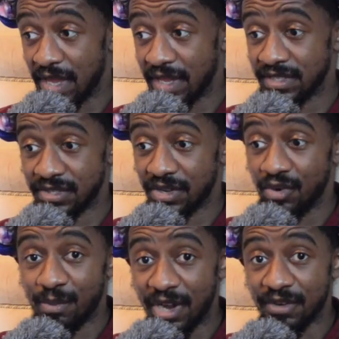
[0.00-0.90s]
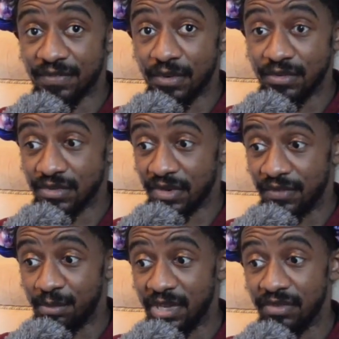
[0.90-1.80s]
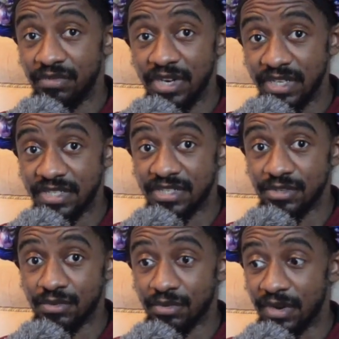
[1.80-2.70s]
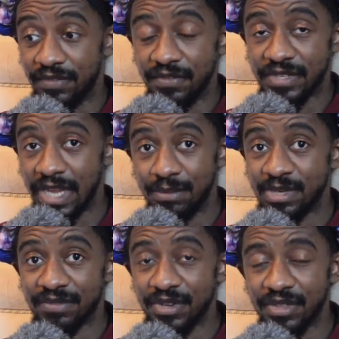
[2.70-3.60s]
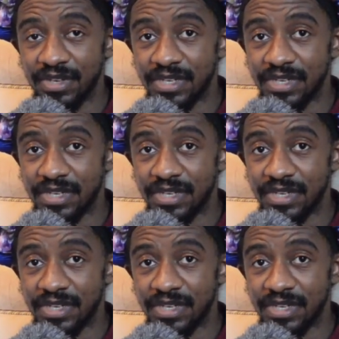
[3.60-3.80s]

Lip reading: external microphones, or if you're being really still, or if you've taped everything